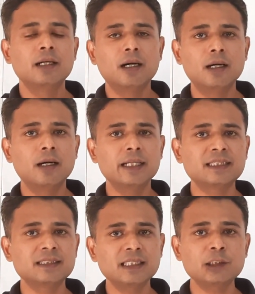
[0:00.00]

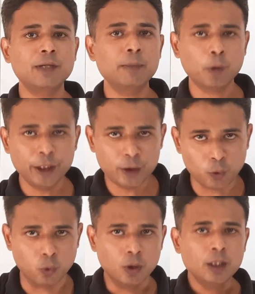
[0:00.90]
exercise
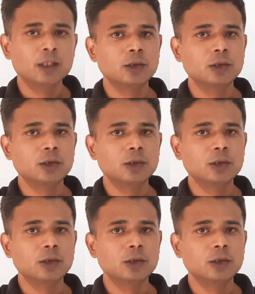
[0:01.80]
12.2.